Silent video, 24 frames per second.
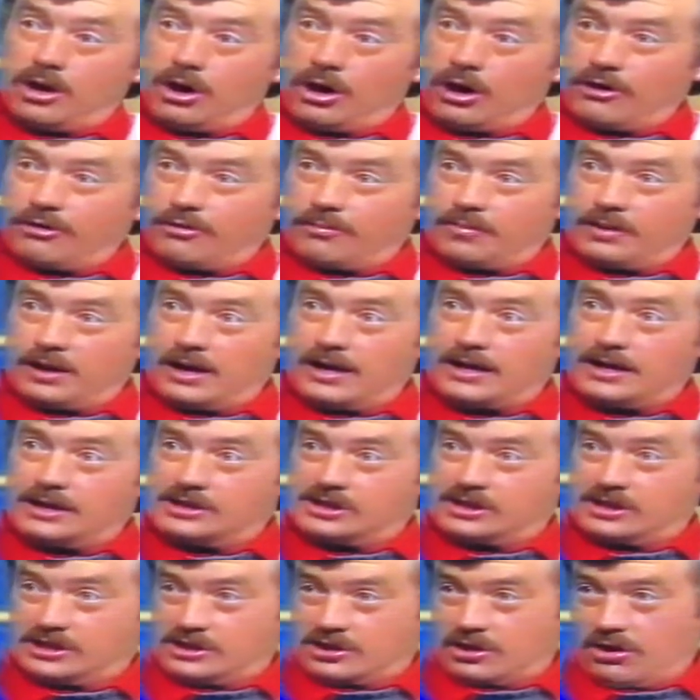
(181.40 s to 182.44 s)
a hydroplane,
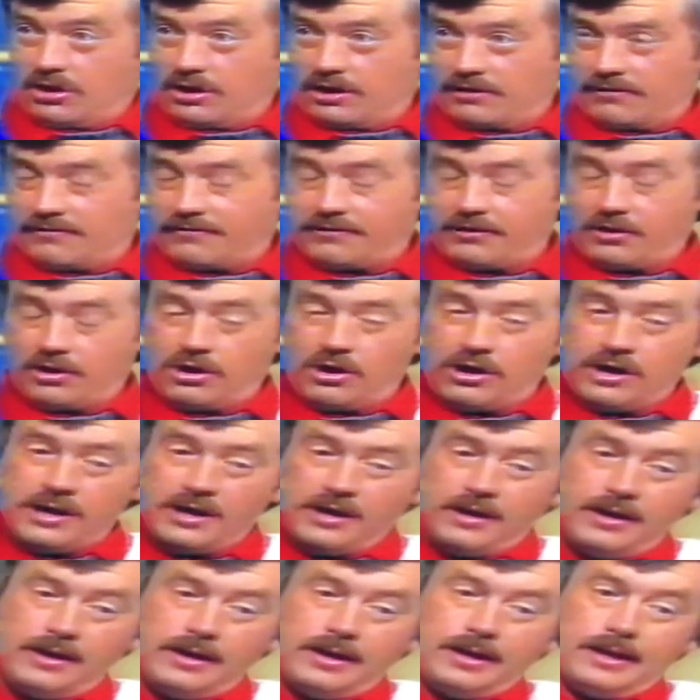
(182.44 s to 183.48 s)
it's designed to fly,
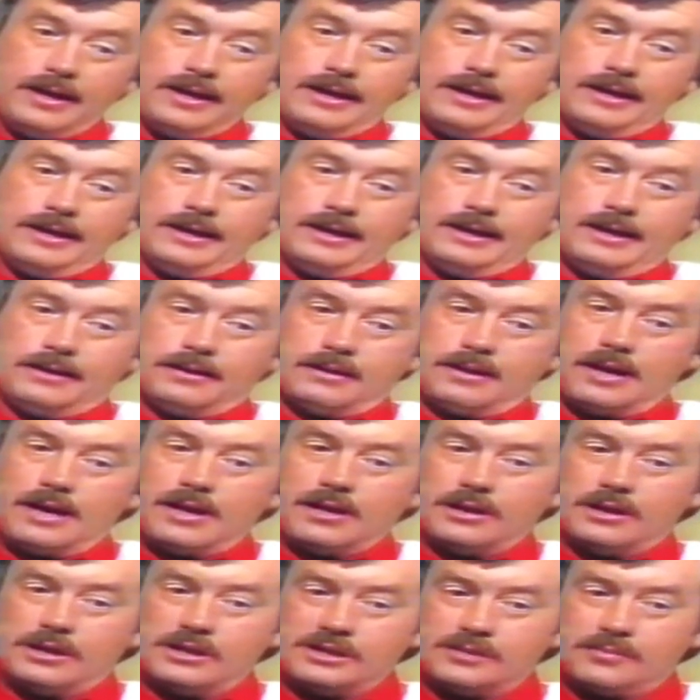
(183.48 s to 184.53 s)

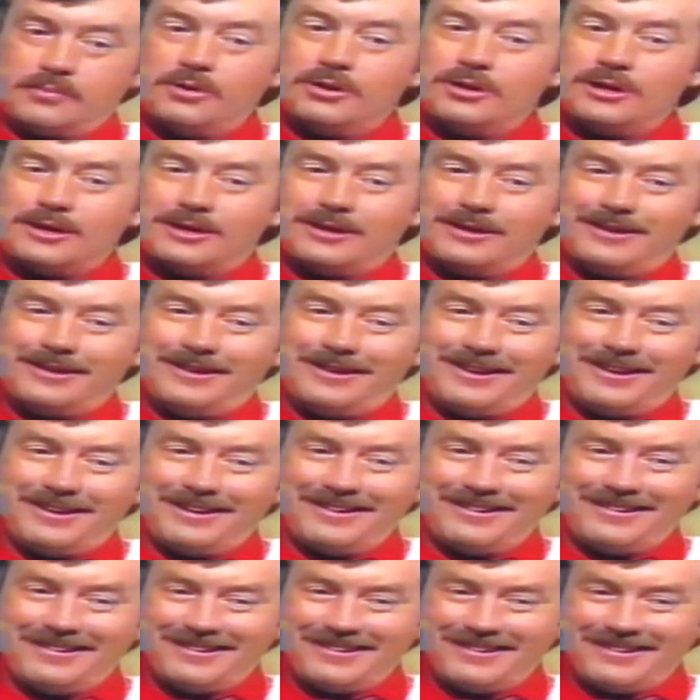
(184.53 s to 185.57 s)
and their speed
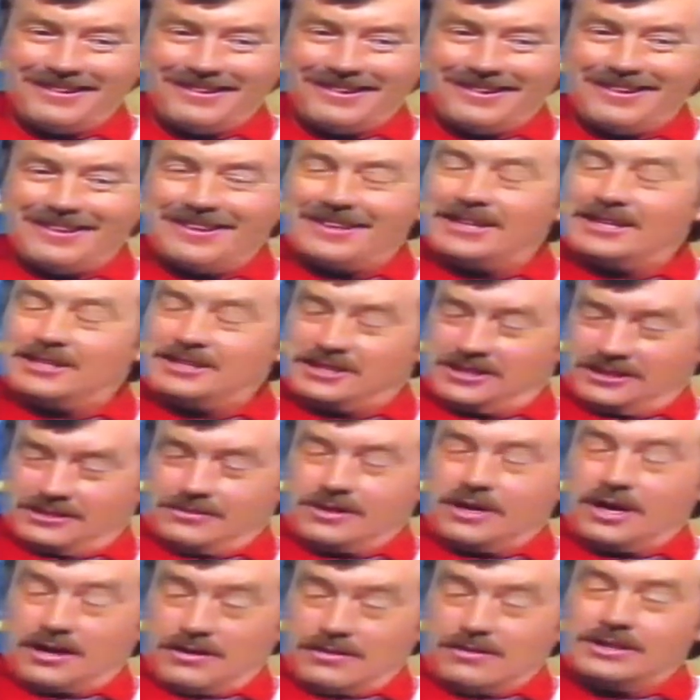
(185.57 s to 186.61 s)

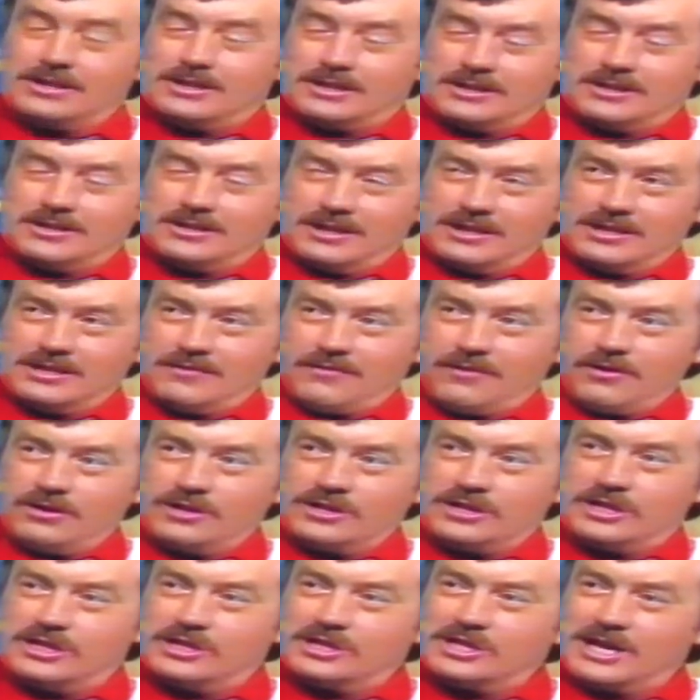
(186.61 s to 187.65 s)
is, it's
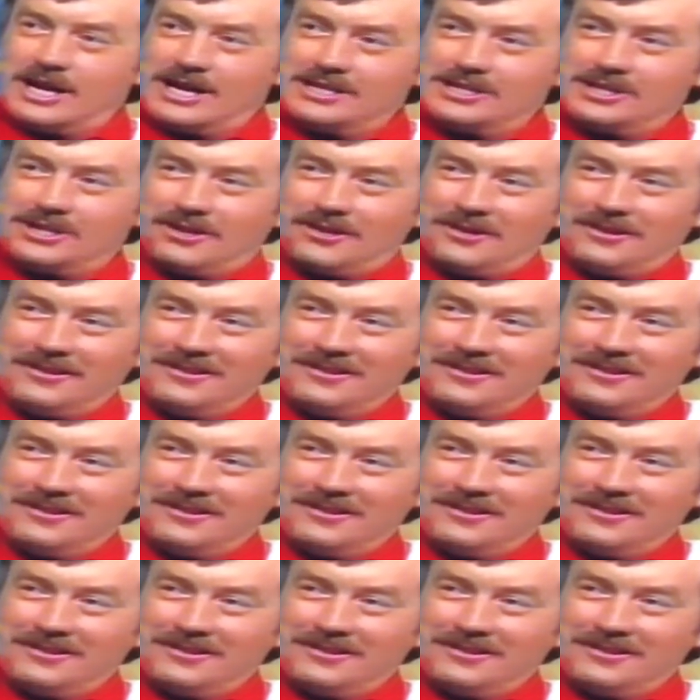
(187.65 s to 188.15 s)
very sensational.